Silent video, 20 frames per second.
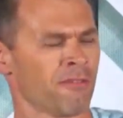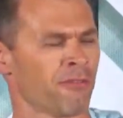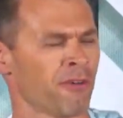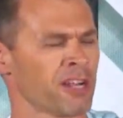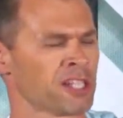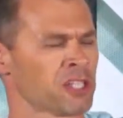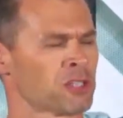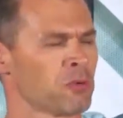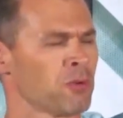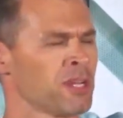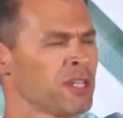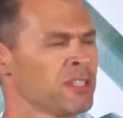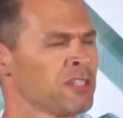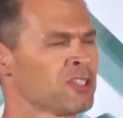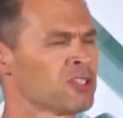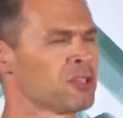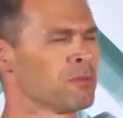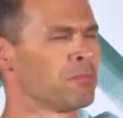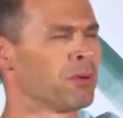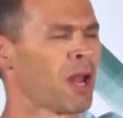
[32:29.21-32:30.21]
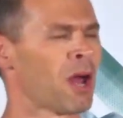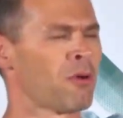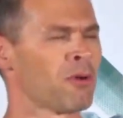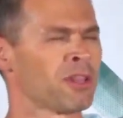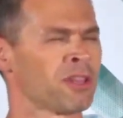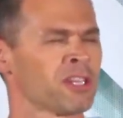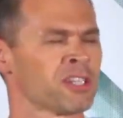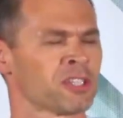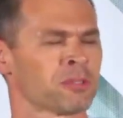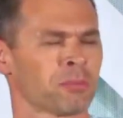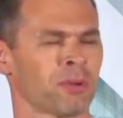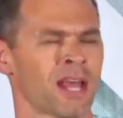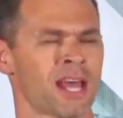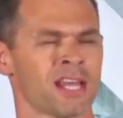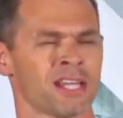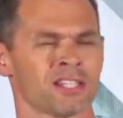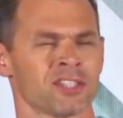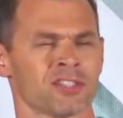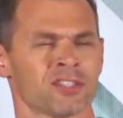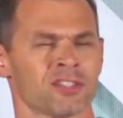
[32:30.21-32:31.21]
fresh winds to blow in this
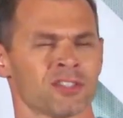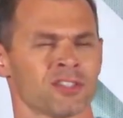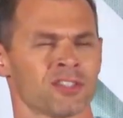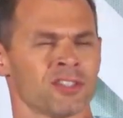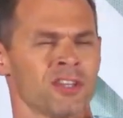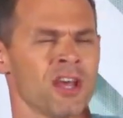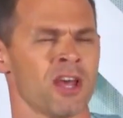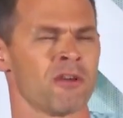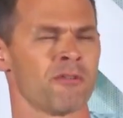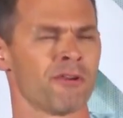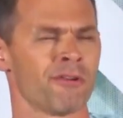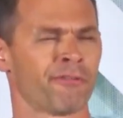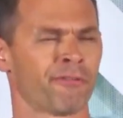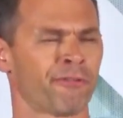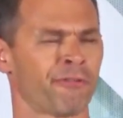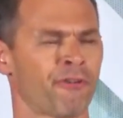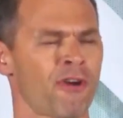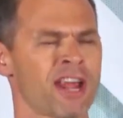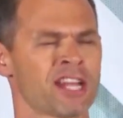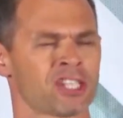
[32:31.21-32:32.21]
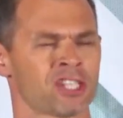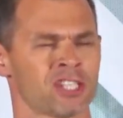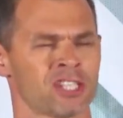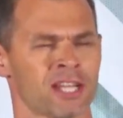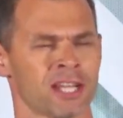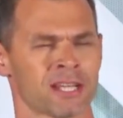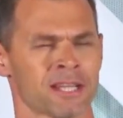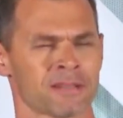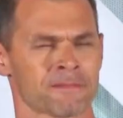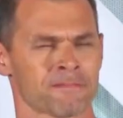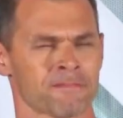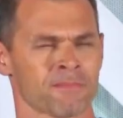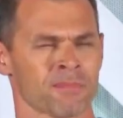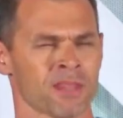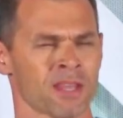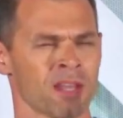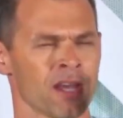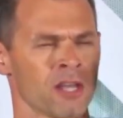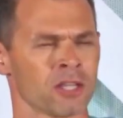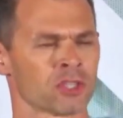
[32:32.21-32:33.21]
place
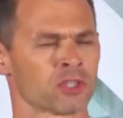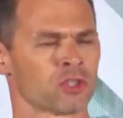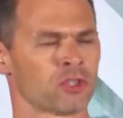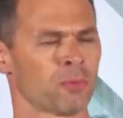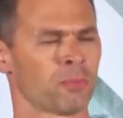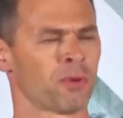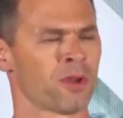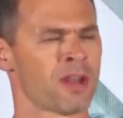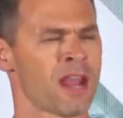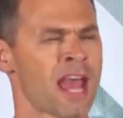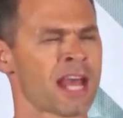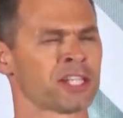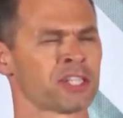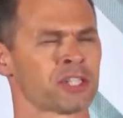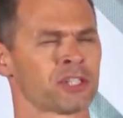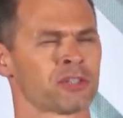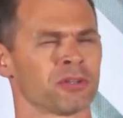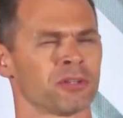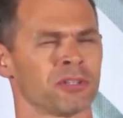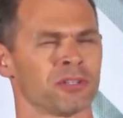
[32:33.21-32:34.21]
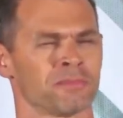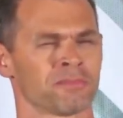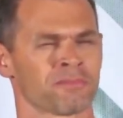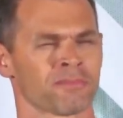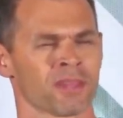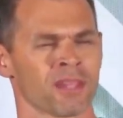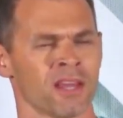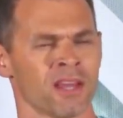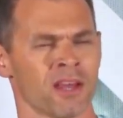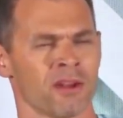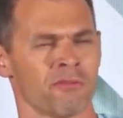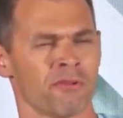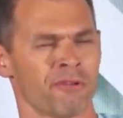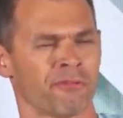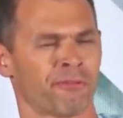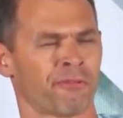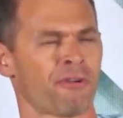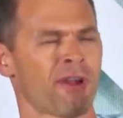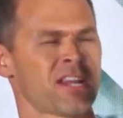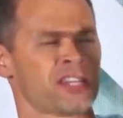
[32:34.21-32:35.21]
refreshing, supernatural,
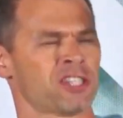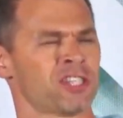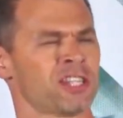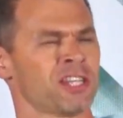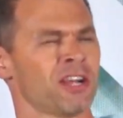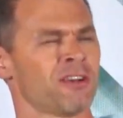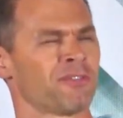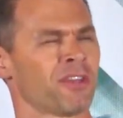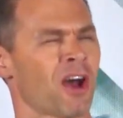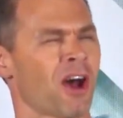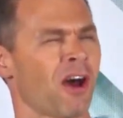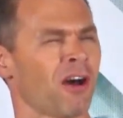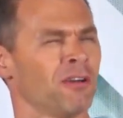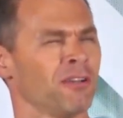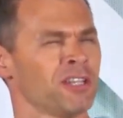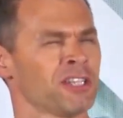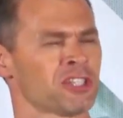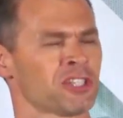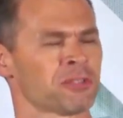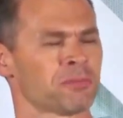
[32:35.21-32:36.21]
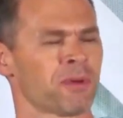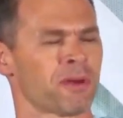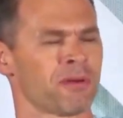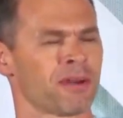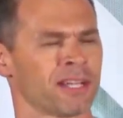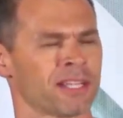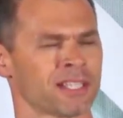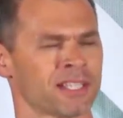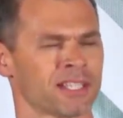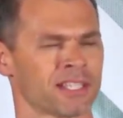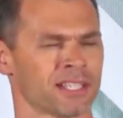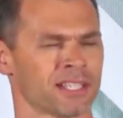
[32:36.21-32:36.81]
refreshing of the Holy Spirit.